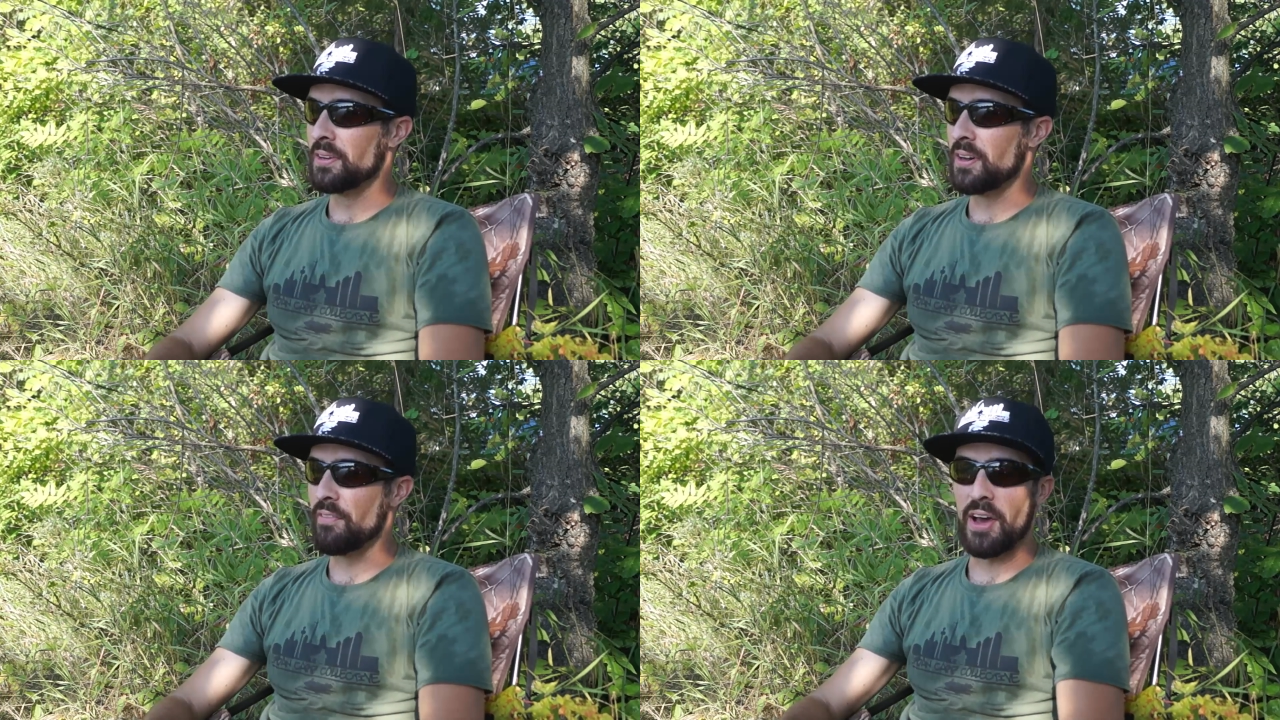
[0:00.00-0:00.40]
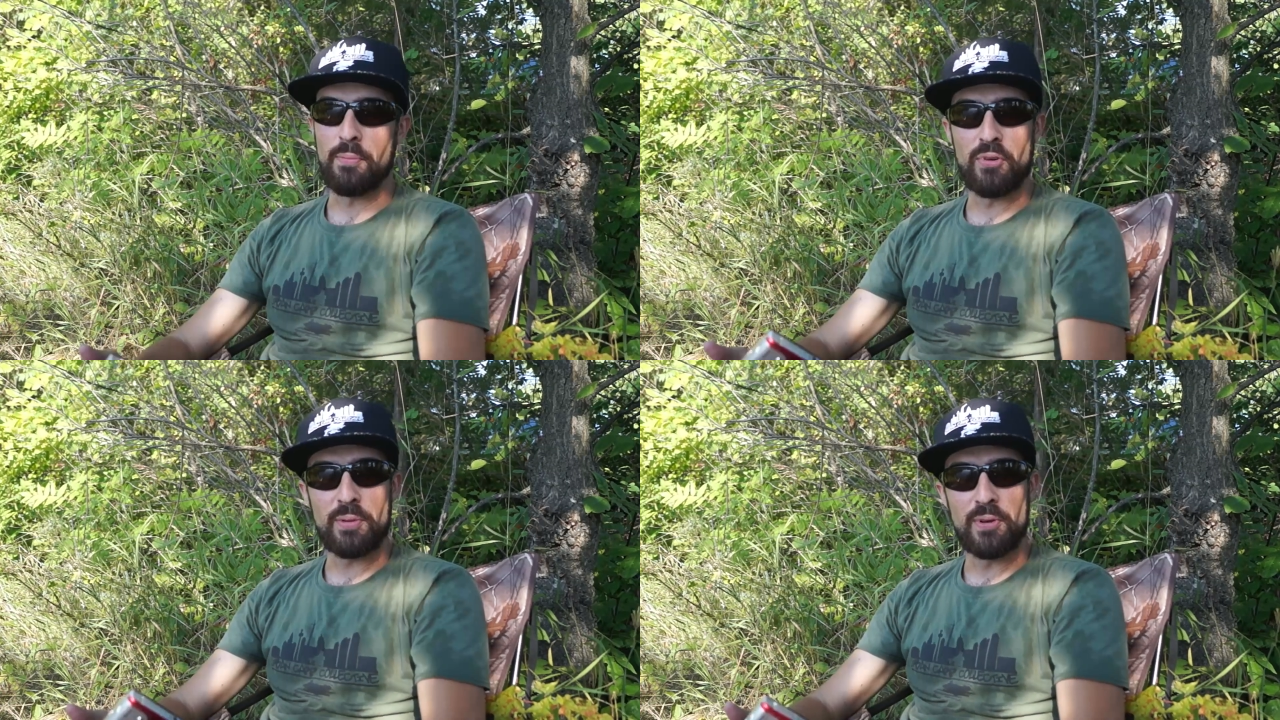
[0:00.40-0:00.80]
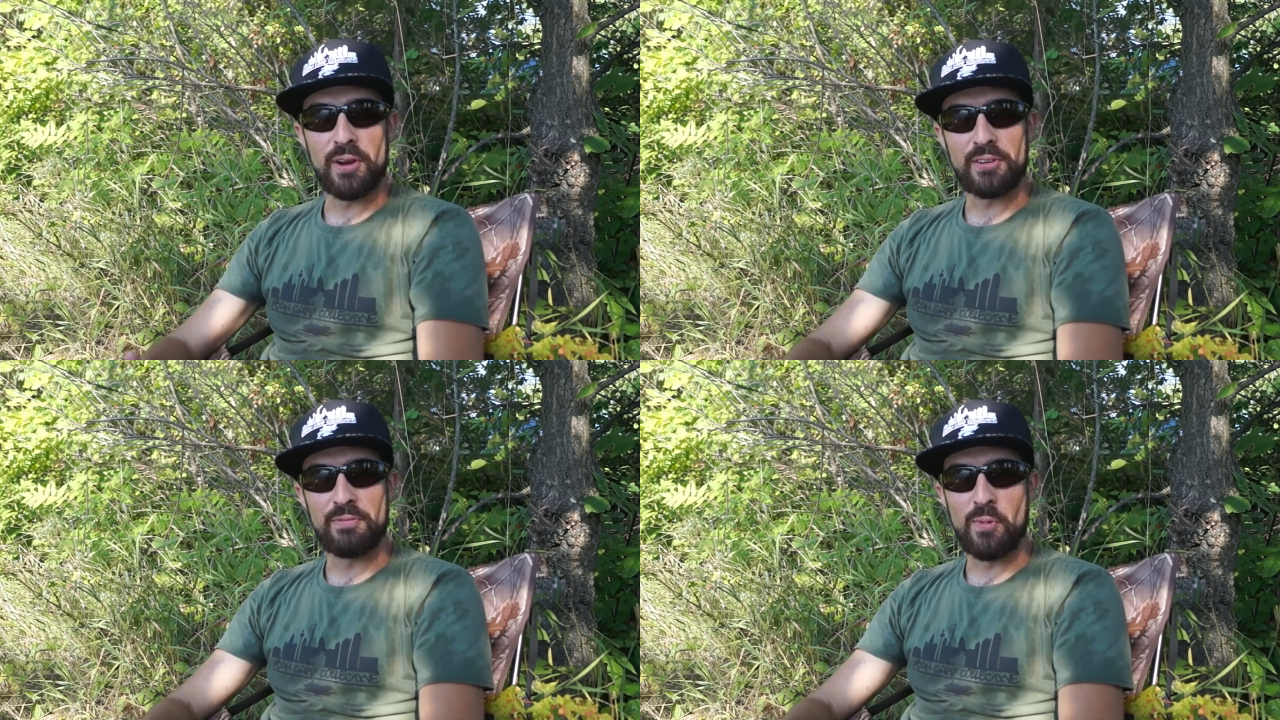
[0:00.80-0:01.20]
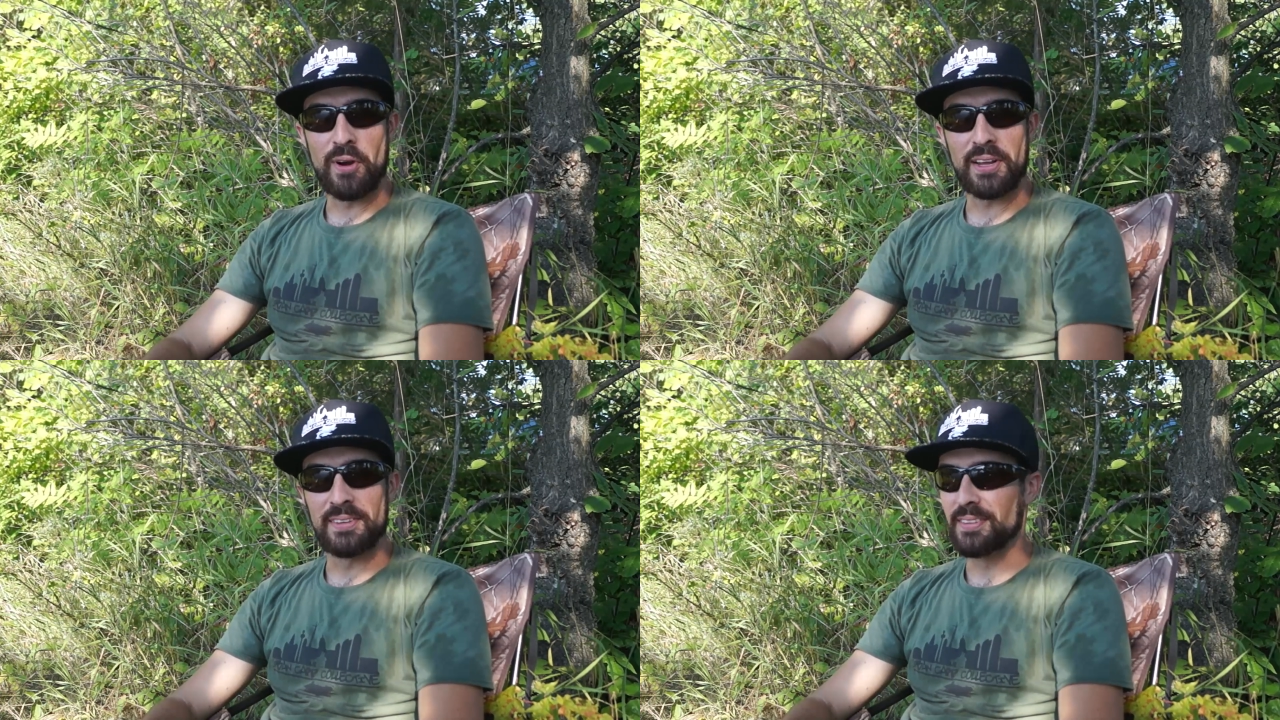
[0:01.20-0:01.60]
I've had a pretty productive
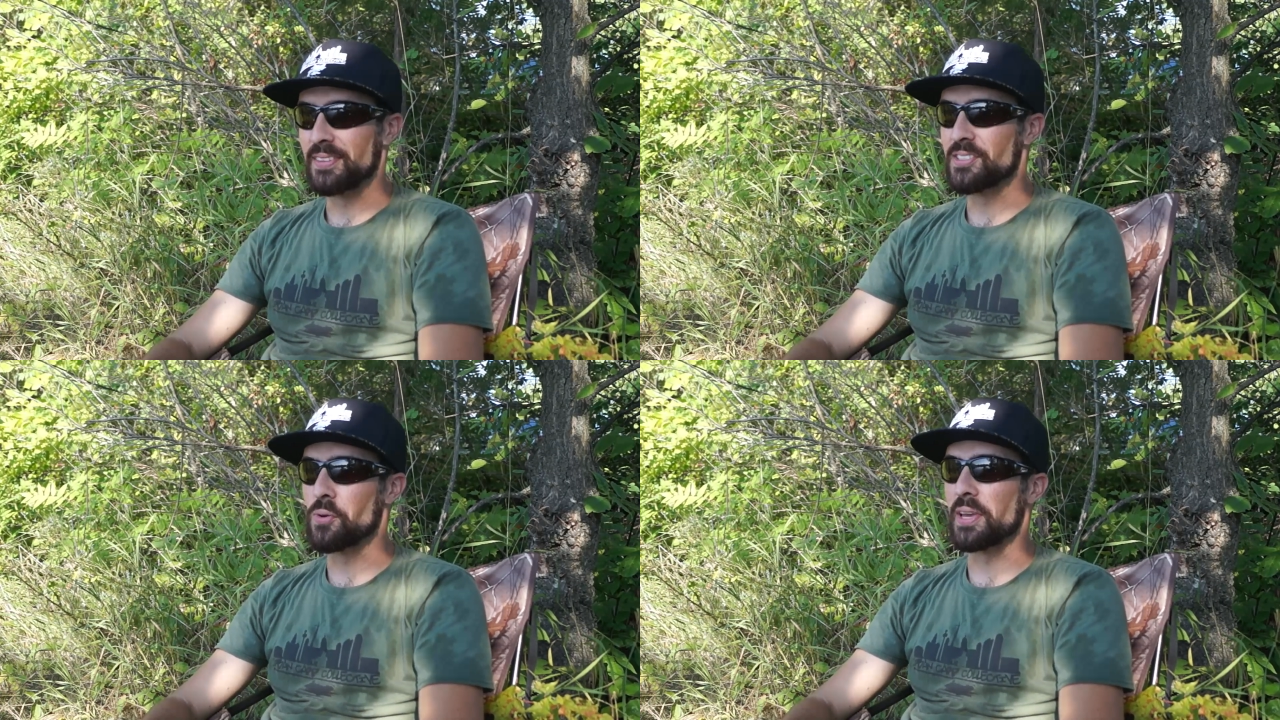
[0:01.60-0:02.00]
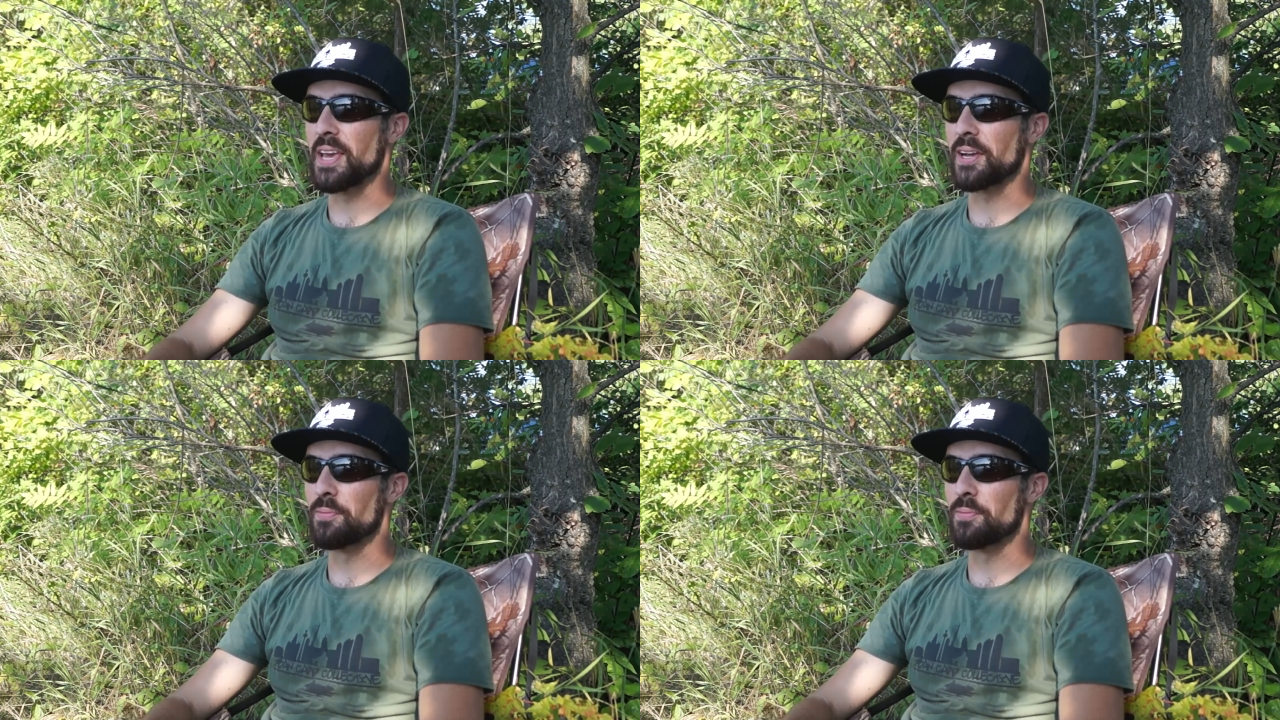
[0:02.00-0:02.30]
morning, so I can't